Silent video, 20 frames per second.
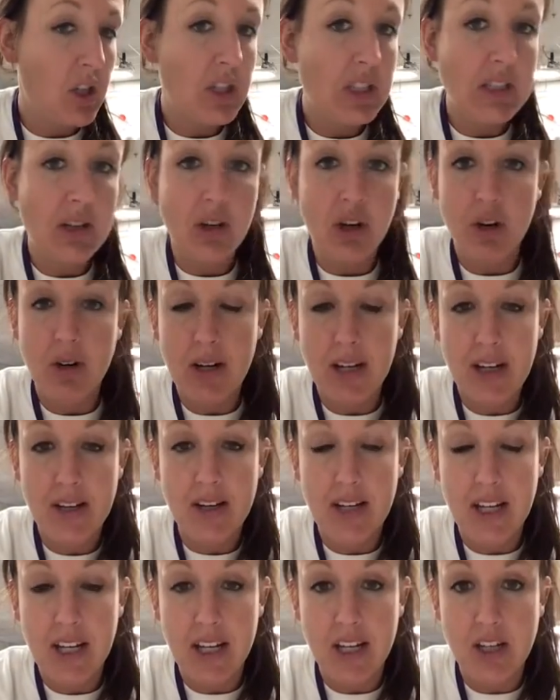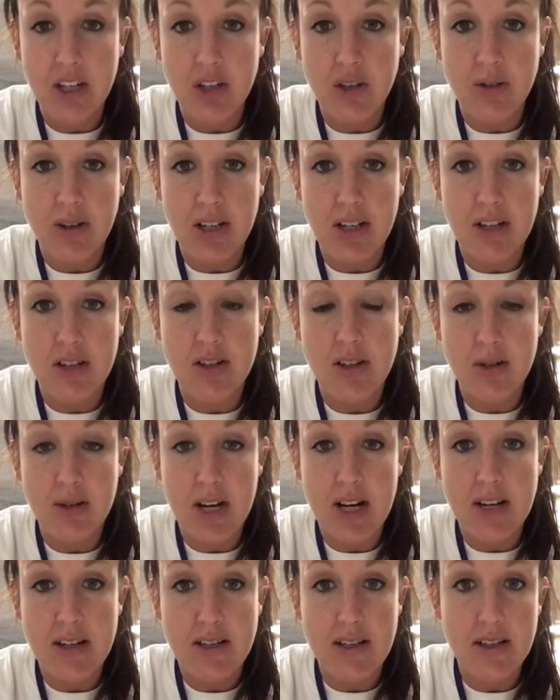So you need to do
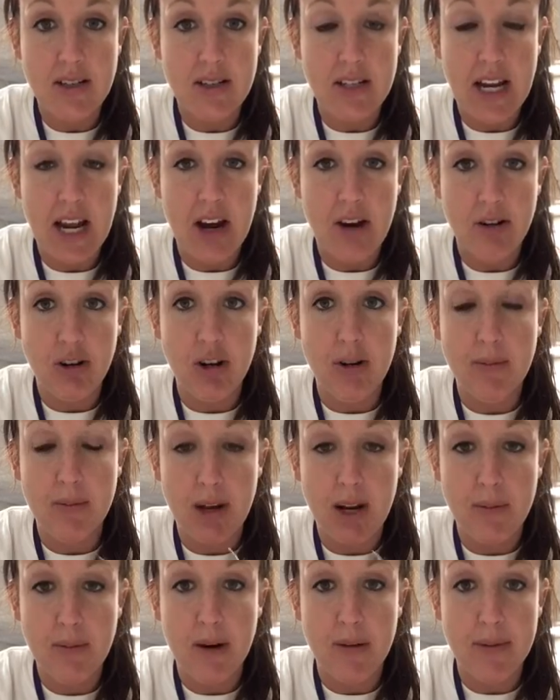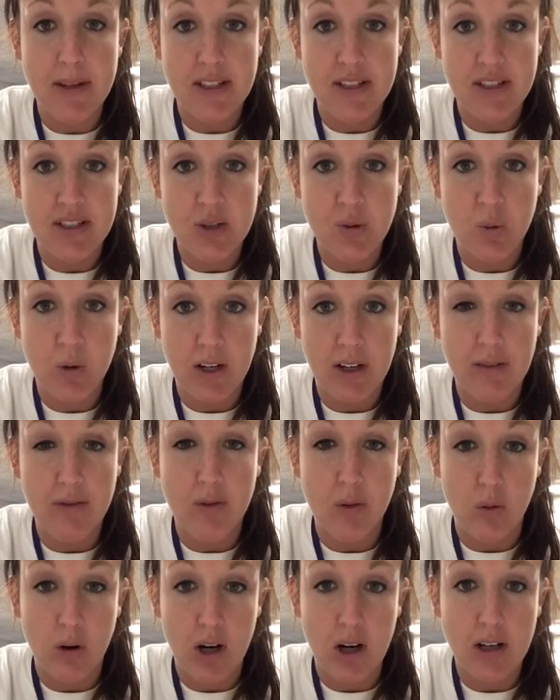it now. Your minimum is
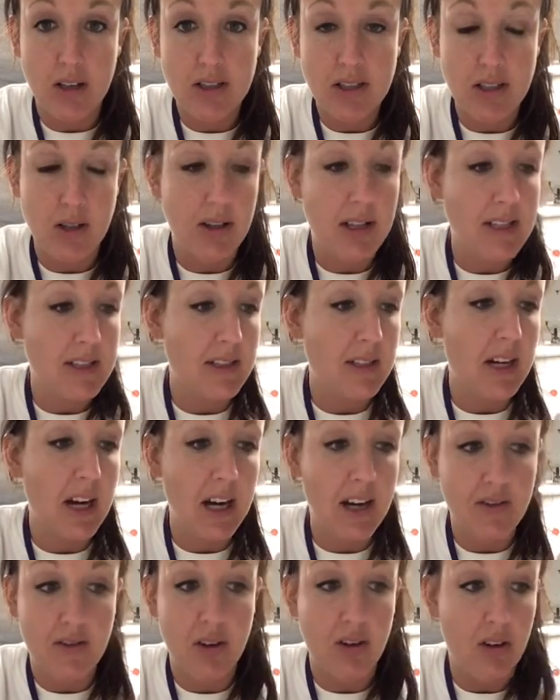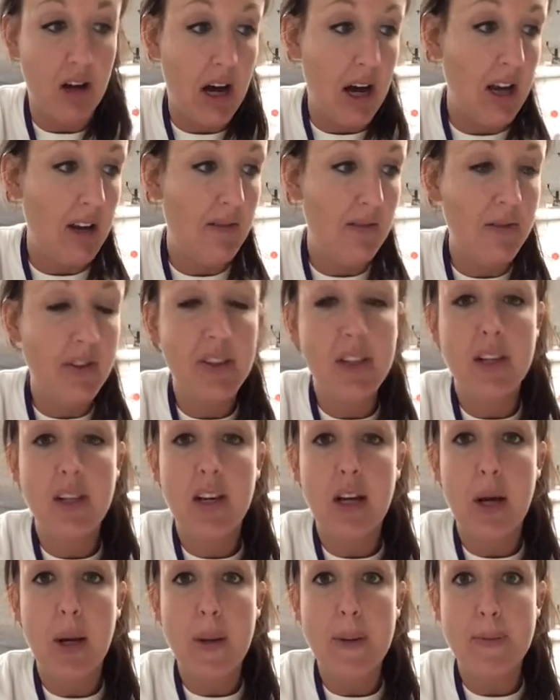24. So that's kind of a lot,
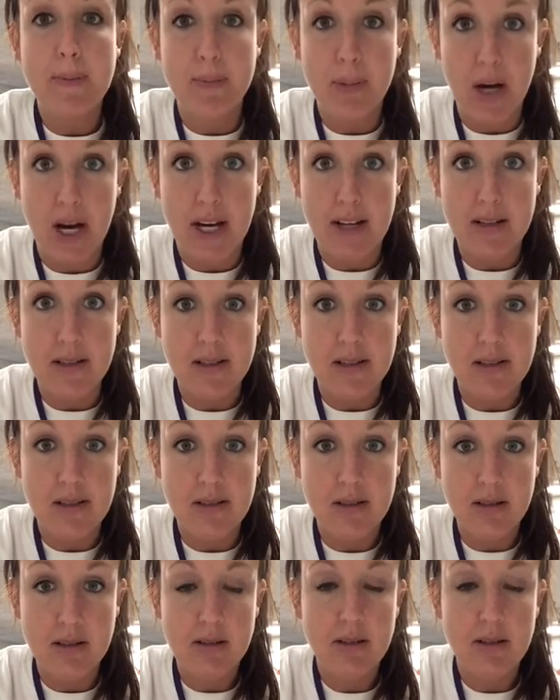but